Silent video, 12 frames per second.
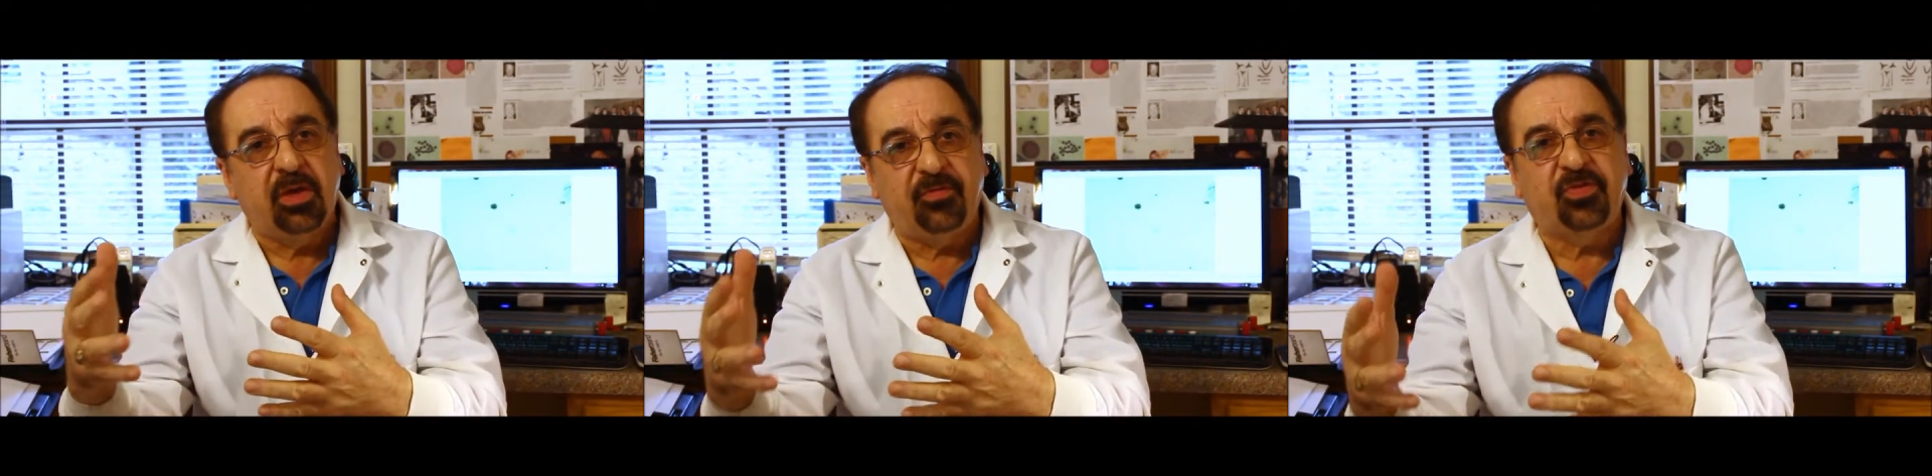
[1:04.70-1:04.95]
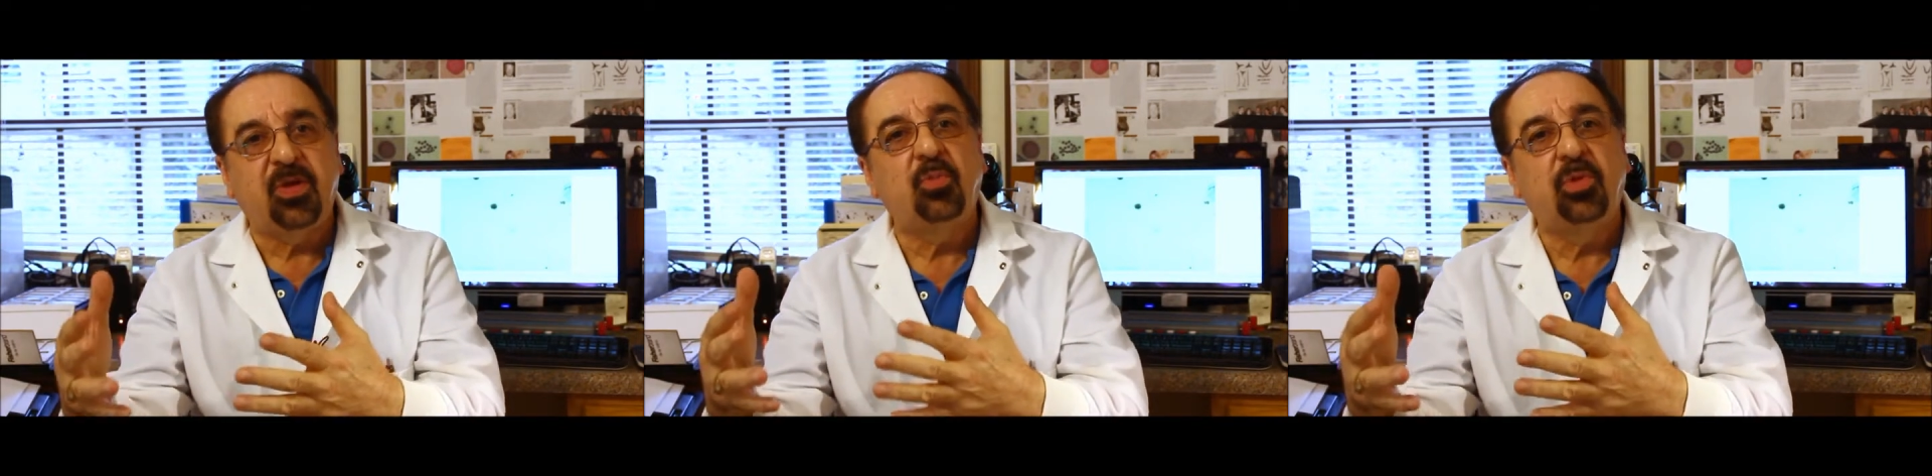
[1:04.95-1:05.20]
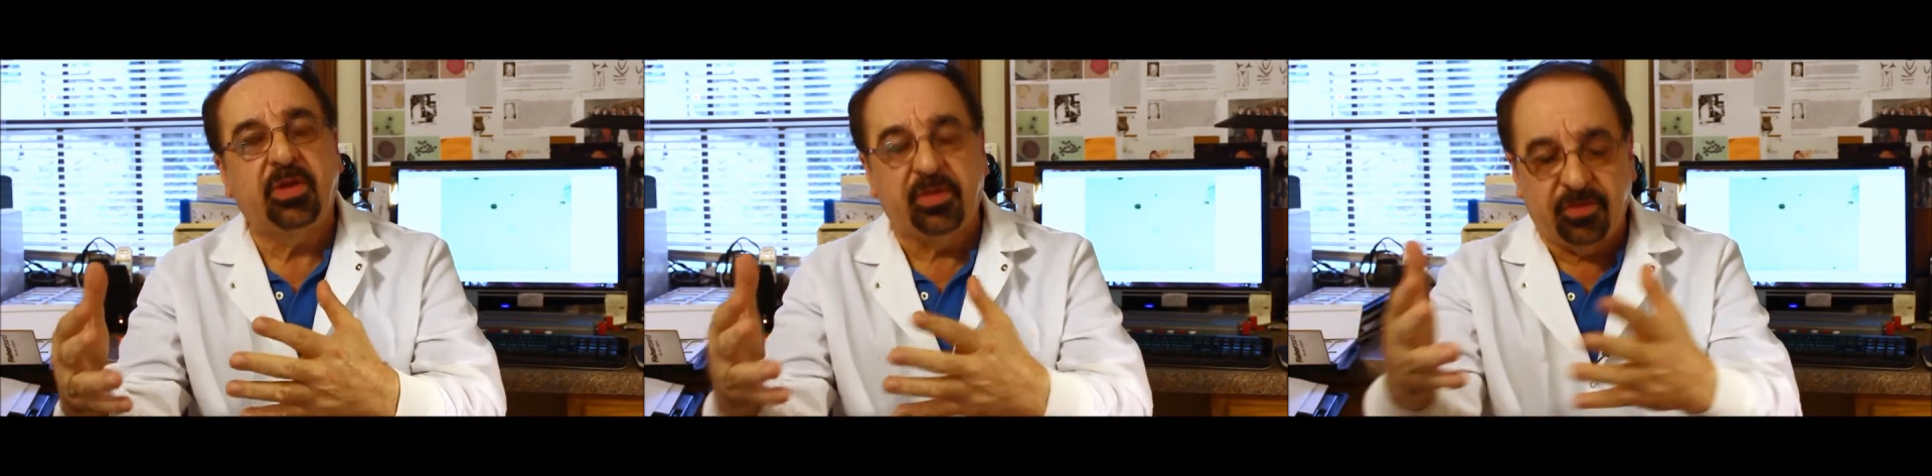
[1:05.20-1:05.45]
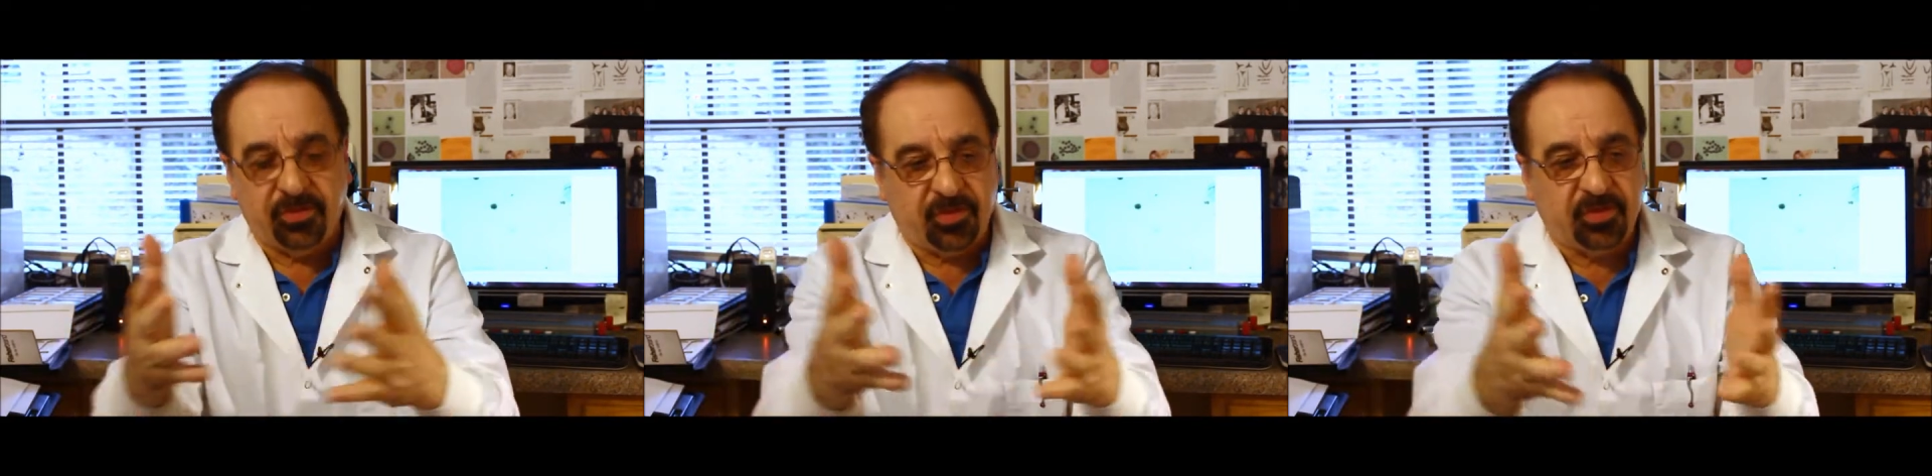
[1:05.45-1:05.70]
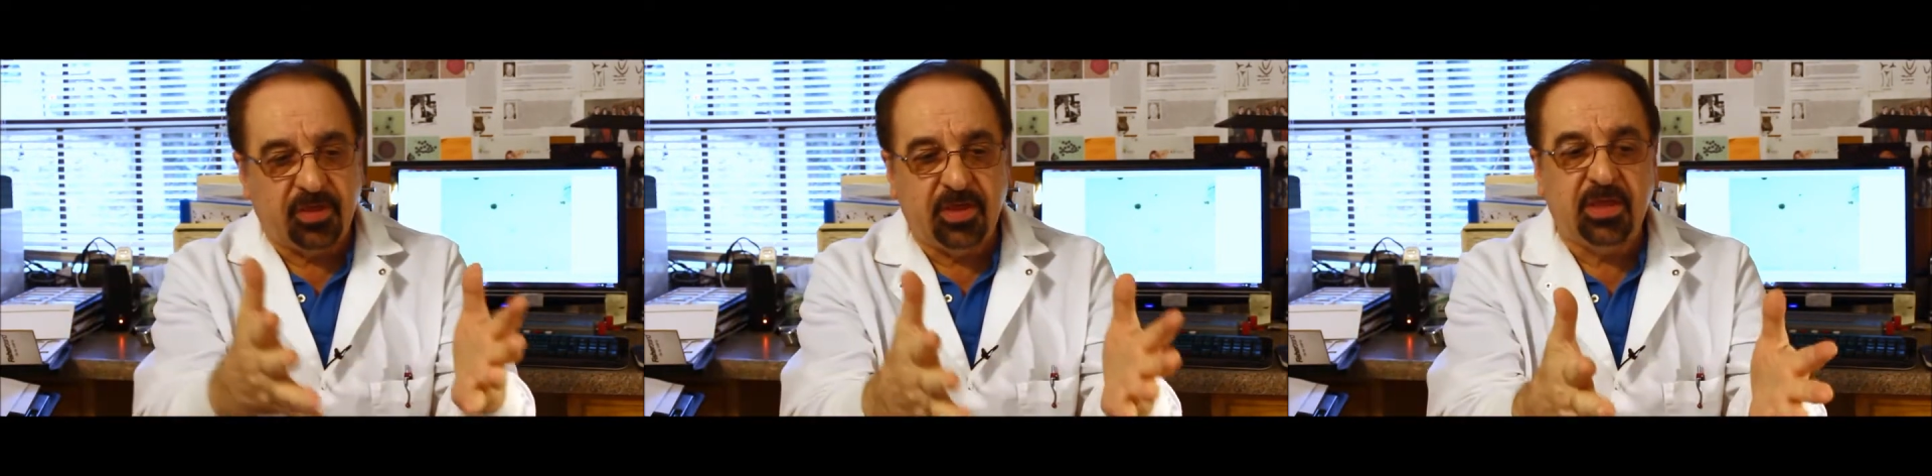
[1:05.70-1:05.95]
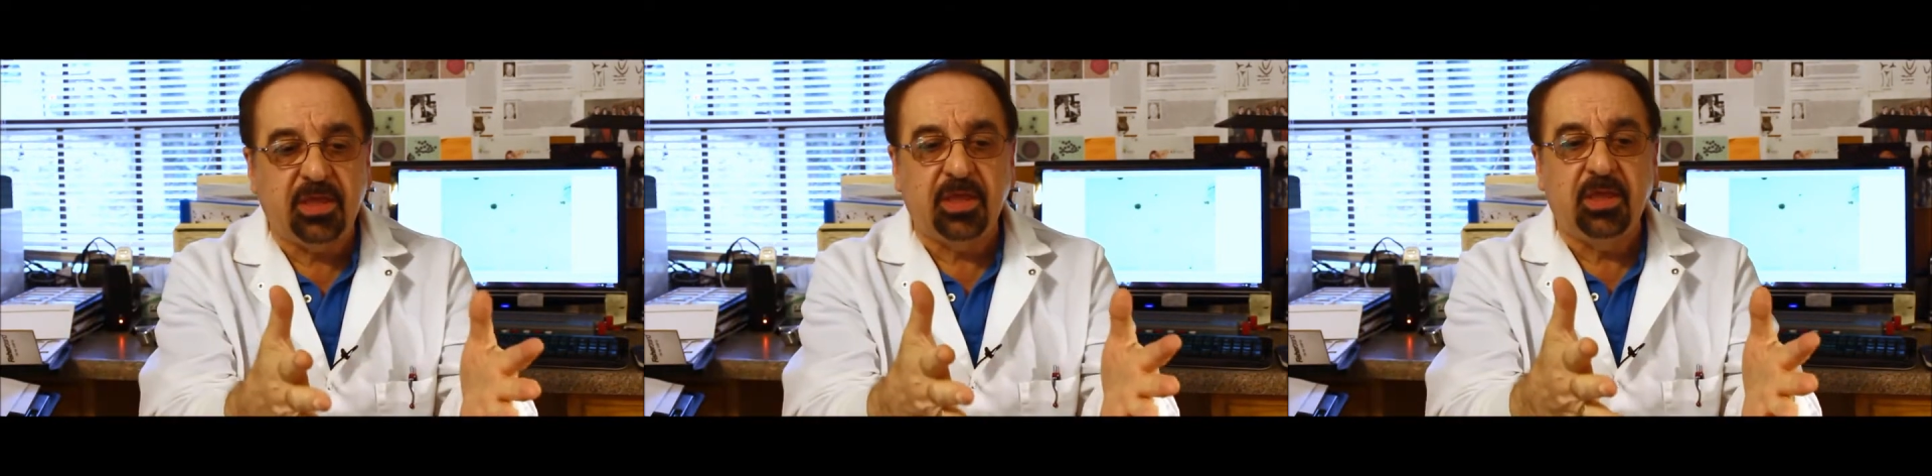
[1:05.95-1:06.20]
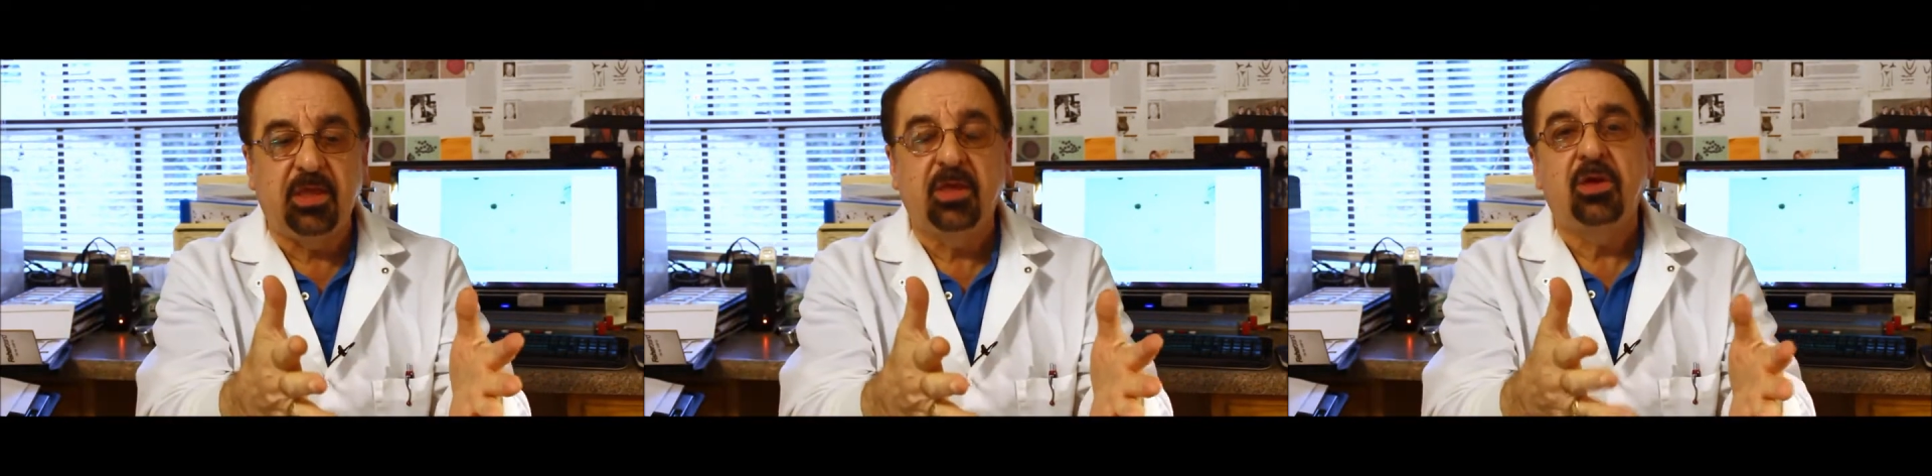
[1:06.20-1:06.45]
If someone can see